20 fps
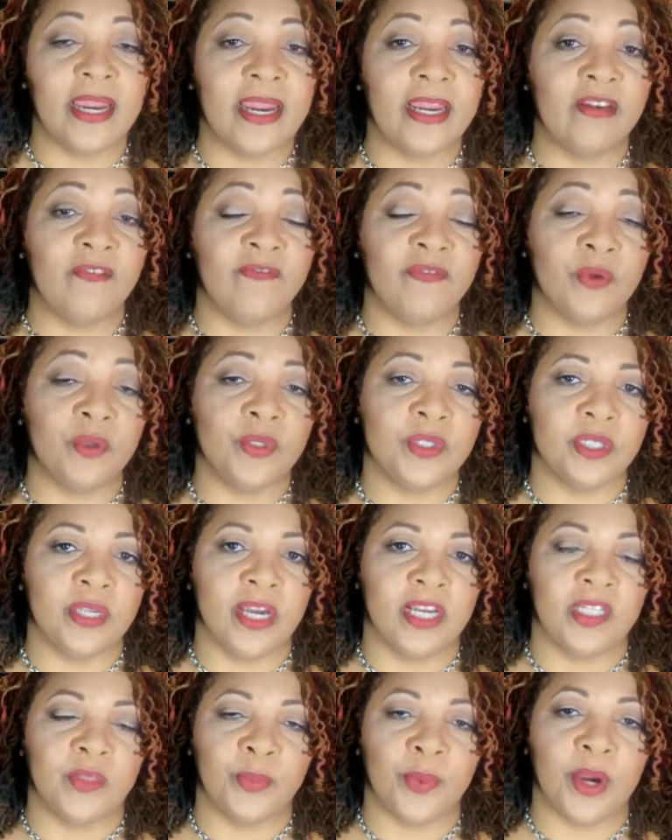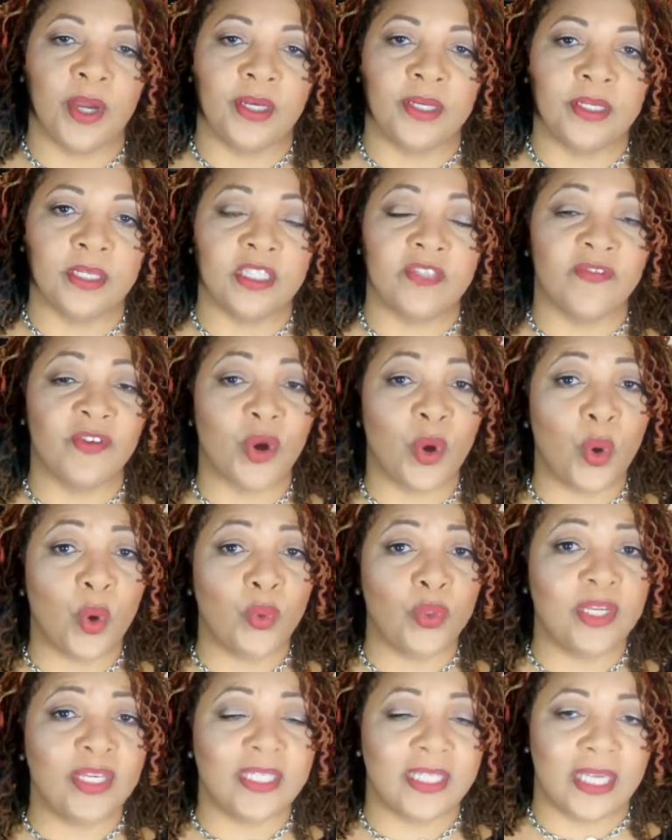and full size products for
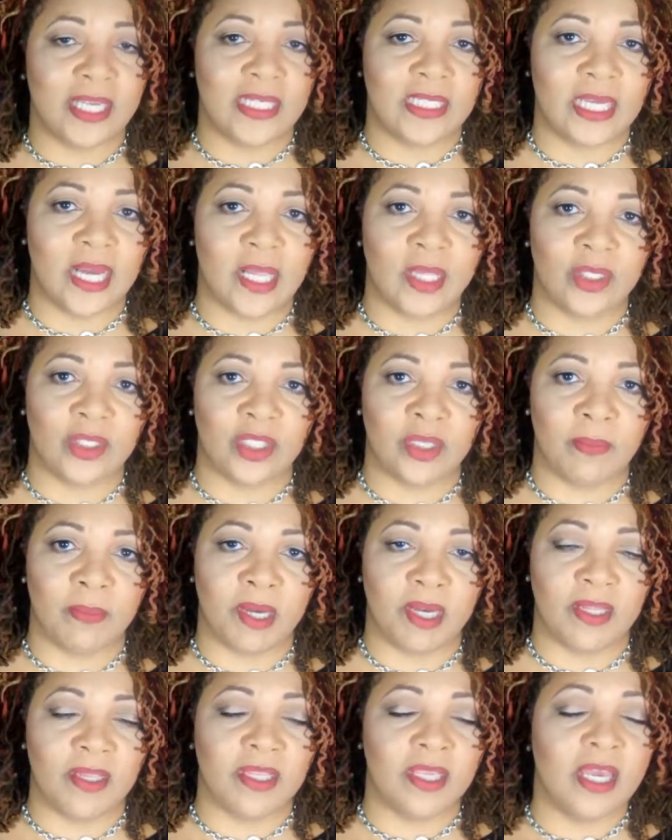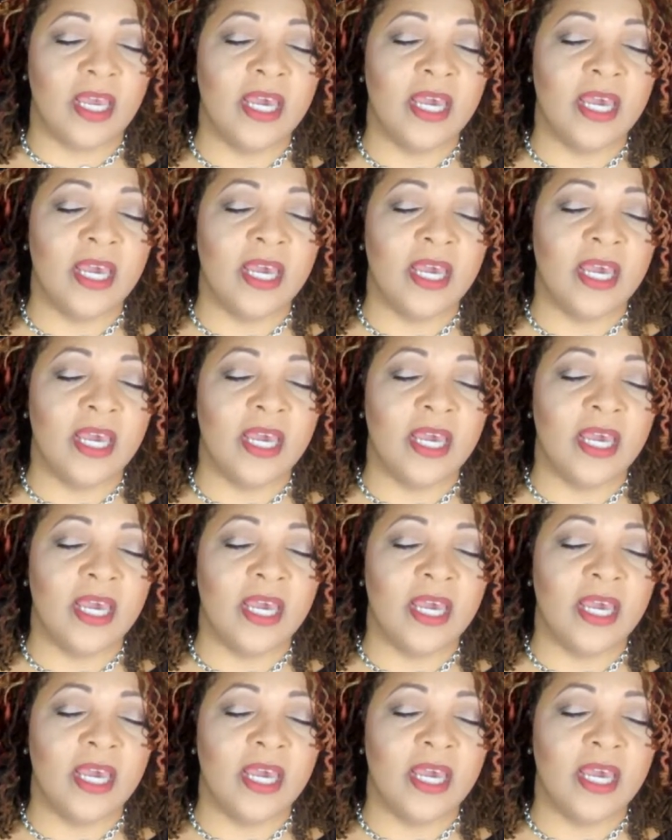only $10 a month.